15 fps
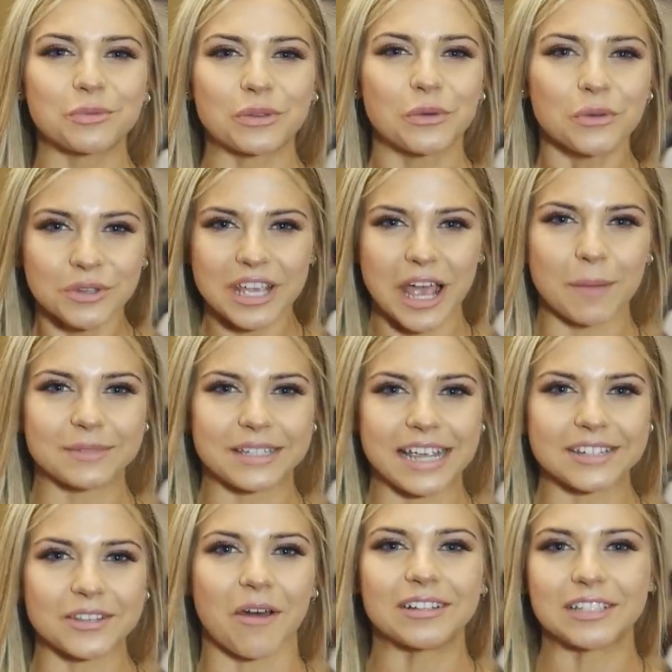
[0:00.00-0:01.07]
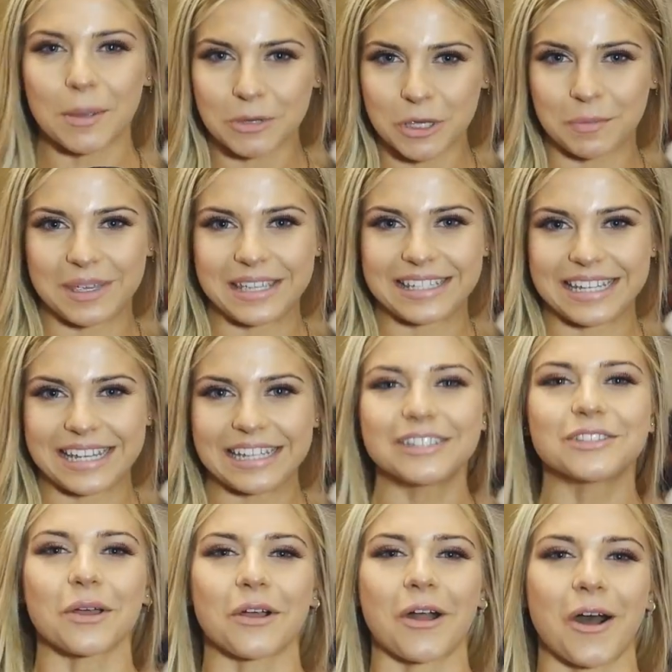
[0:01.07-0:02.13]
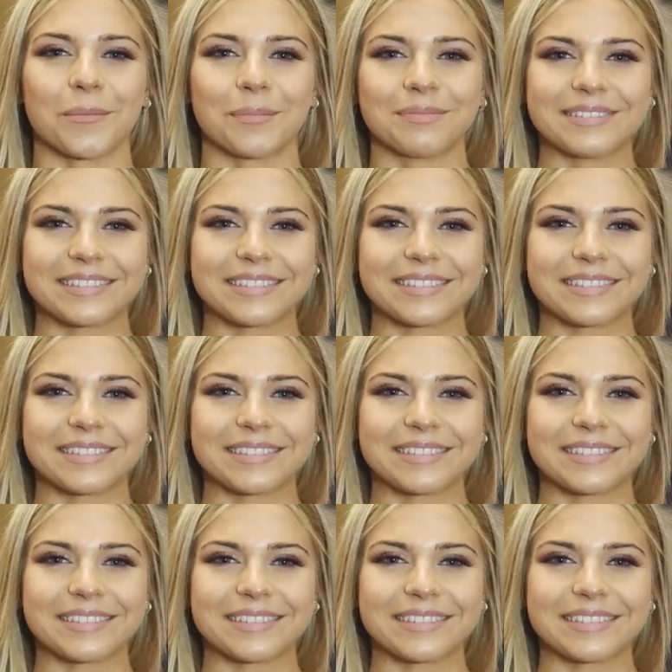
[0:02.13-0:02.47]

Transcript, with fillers: with all the updates on WPT.com.